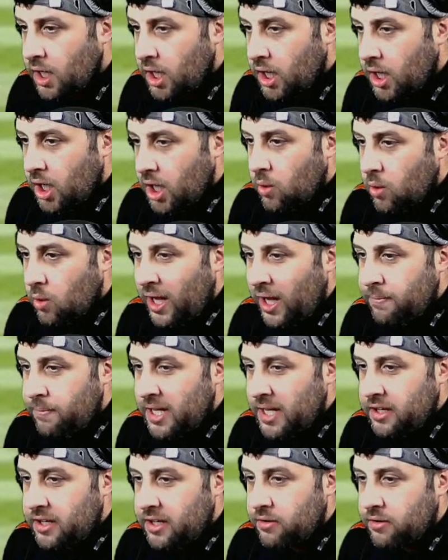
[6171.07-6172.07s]
Well, the
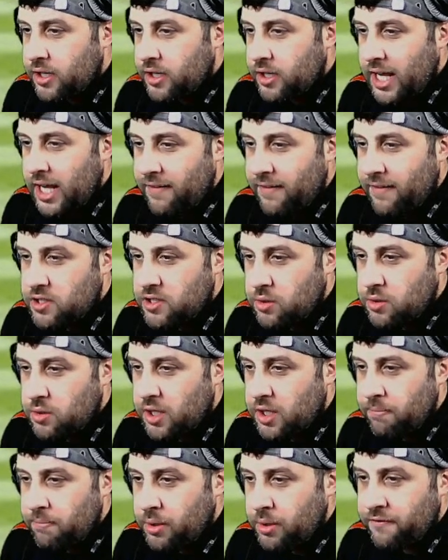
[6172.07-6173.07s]
media are going to have a talking
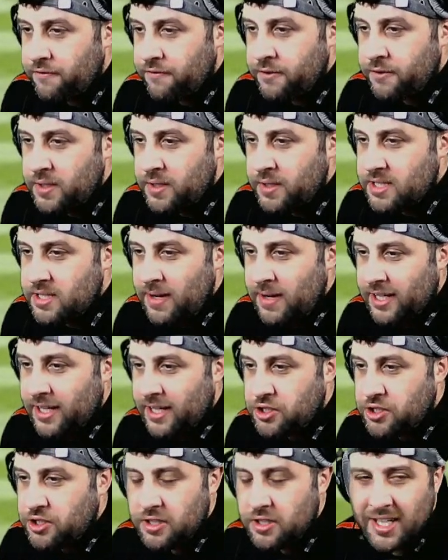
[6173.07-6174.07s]
point from this match.
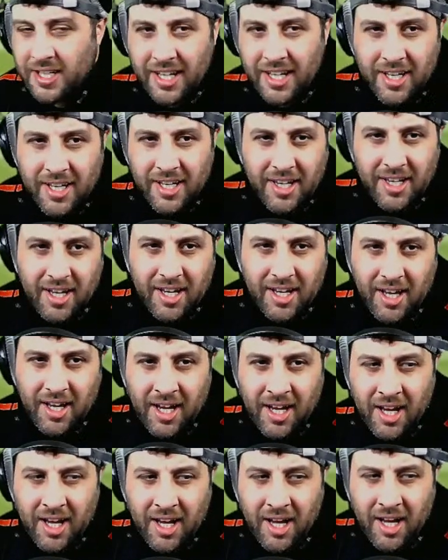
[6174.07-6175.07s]

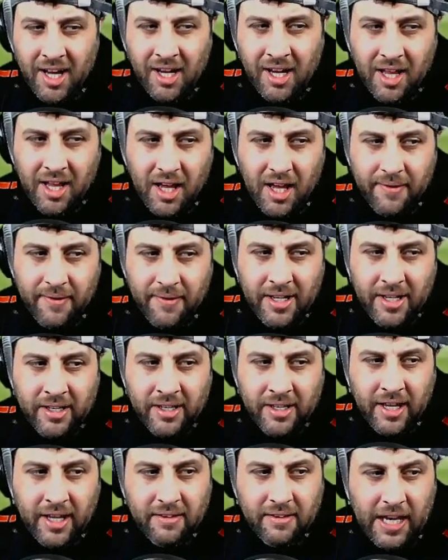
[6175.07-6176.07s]
I mean,
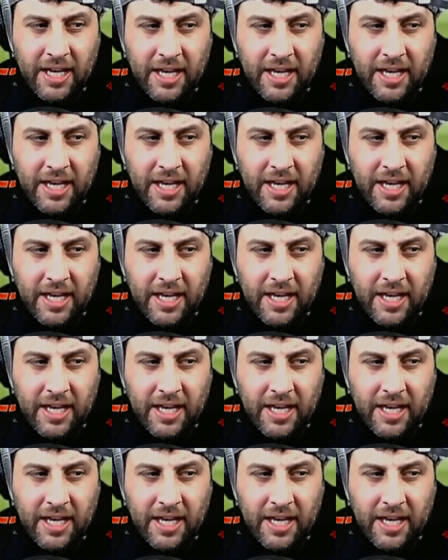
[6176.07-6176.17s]
if